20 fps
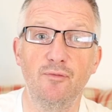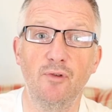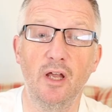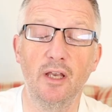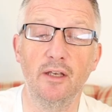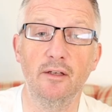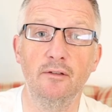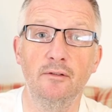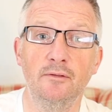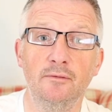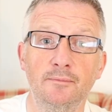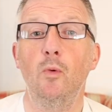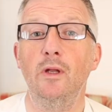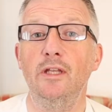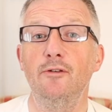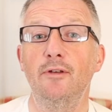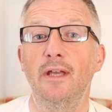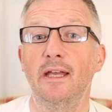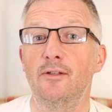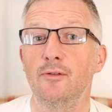run.
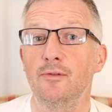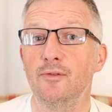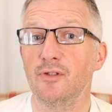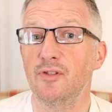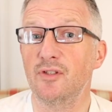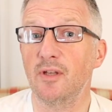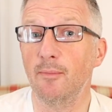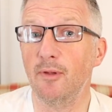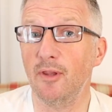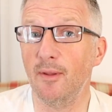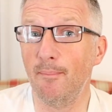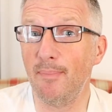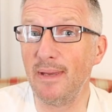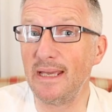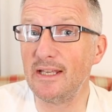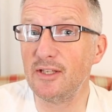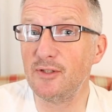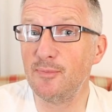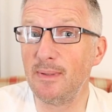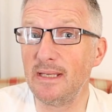When you get onto some of the
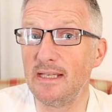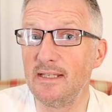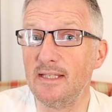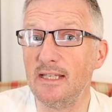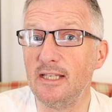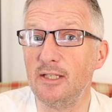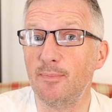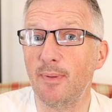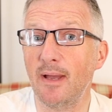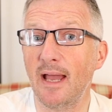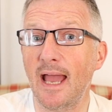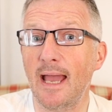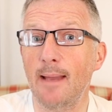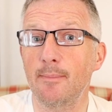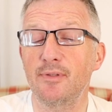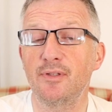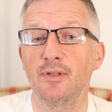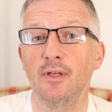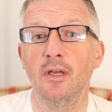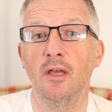bigger species
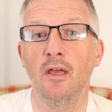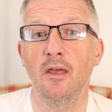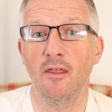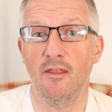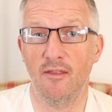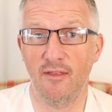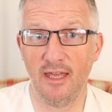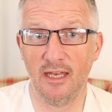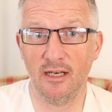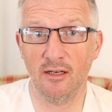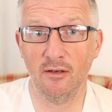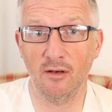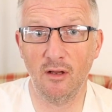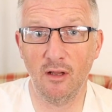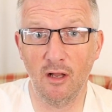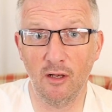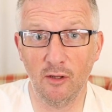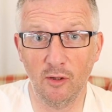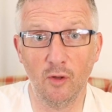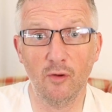perhaps, then
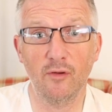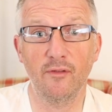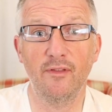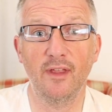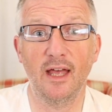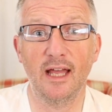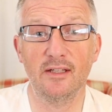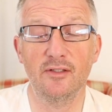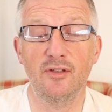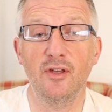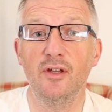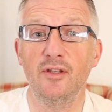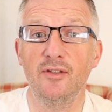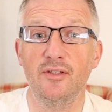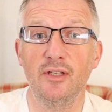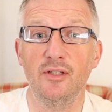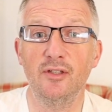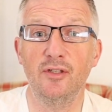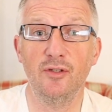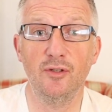a lot of that
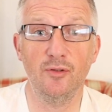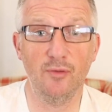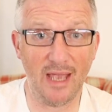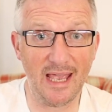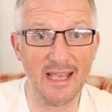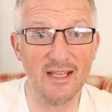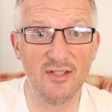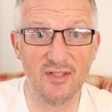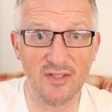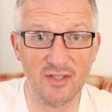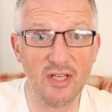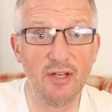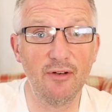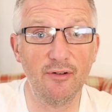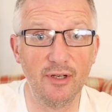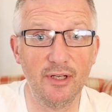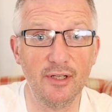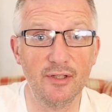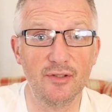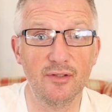turns into a
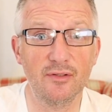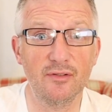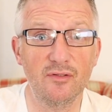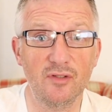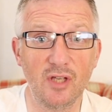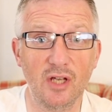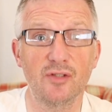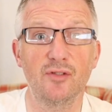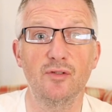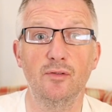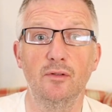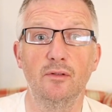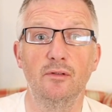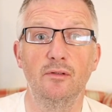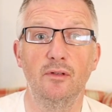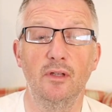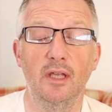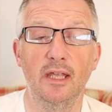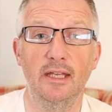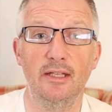serious tussle.
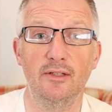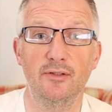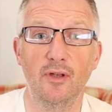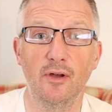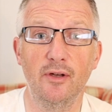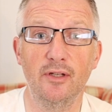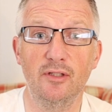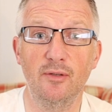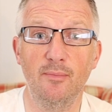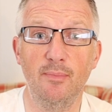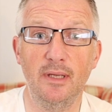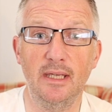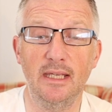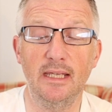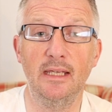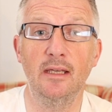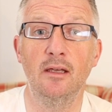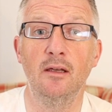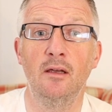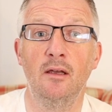It is going to
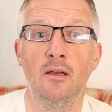be